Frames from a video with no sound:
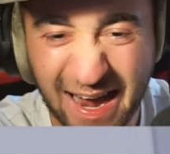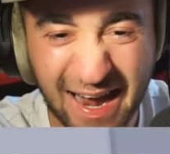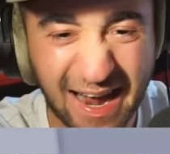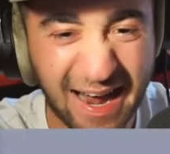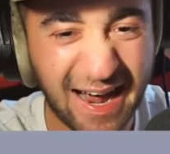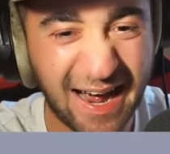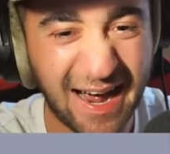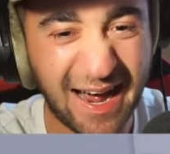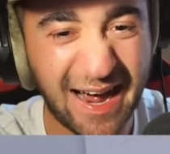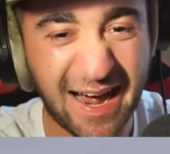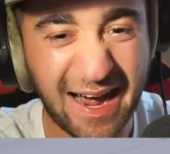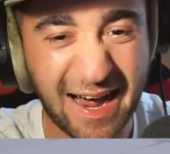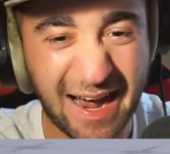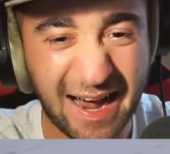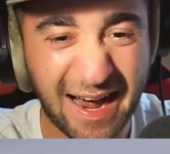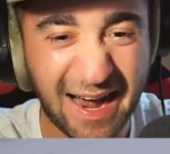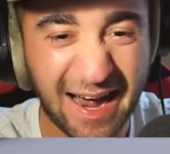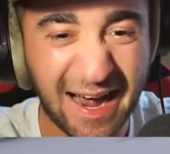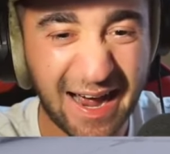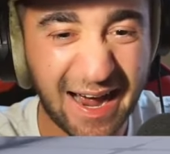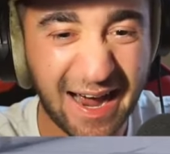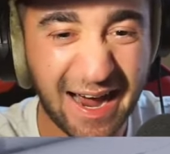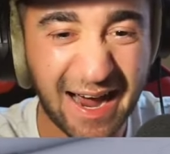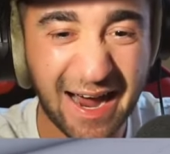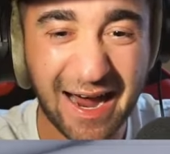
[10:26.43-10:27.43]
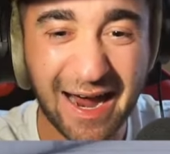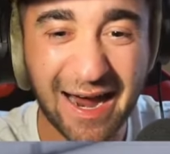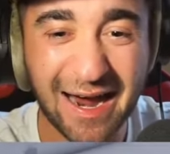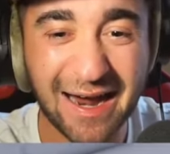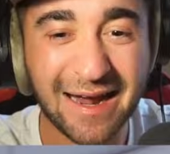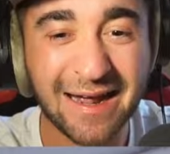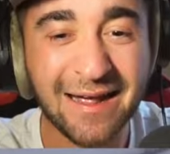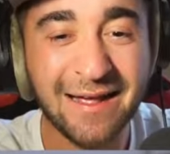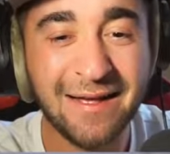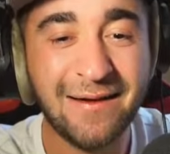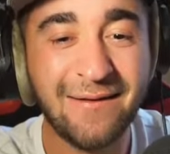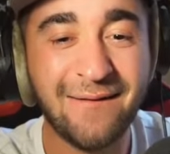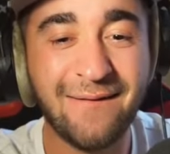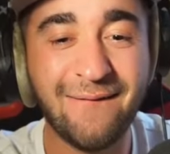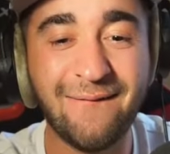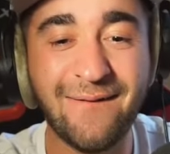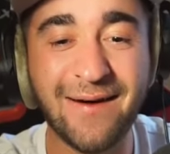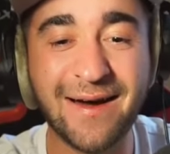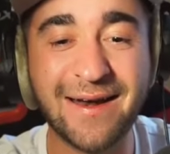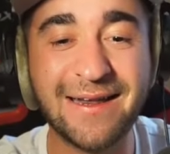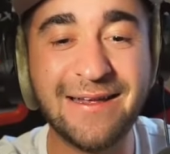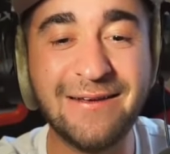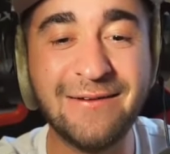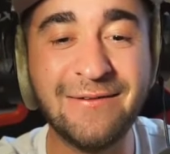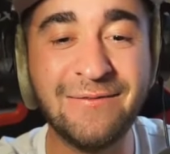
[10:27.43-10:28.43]
What does that even mean? What do
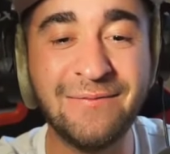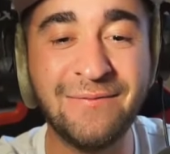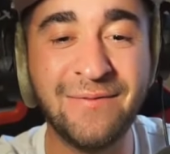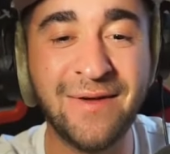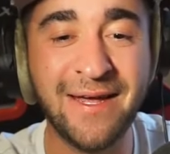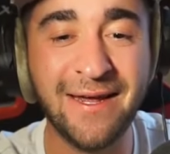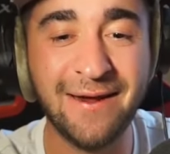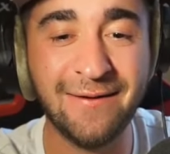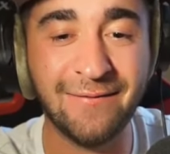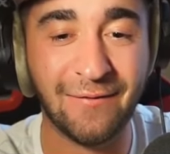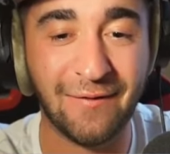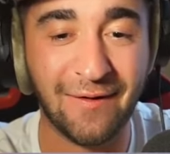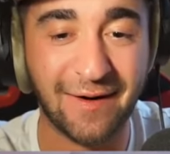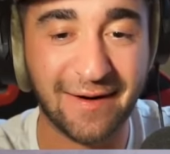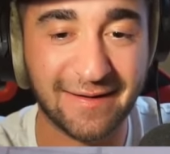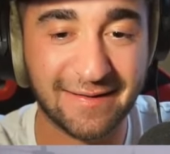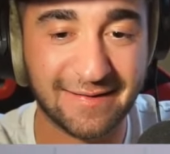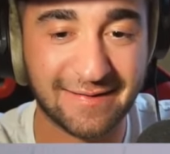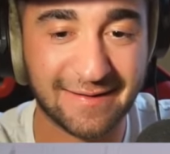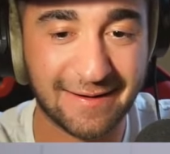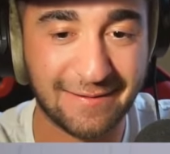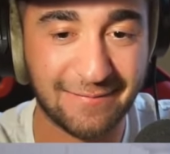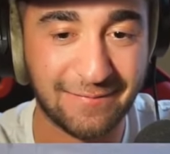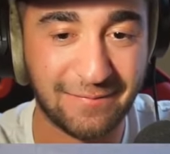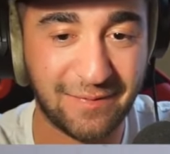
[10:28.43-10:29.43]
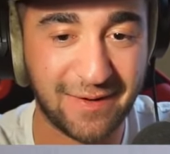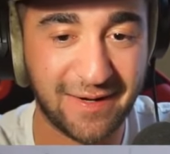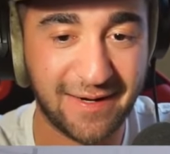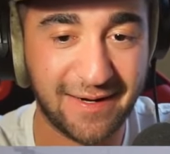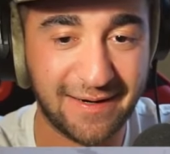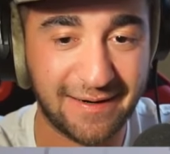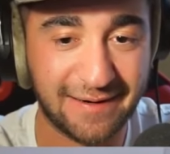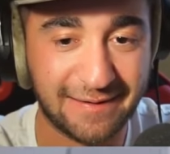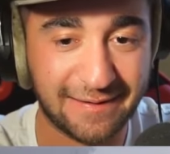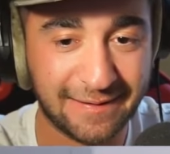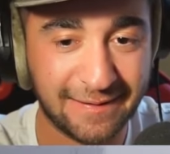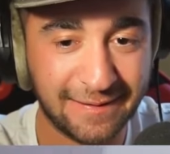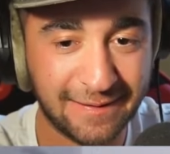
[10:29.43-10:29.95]
you mean? What does it mean?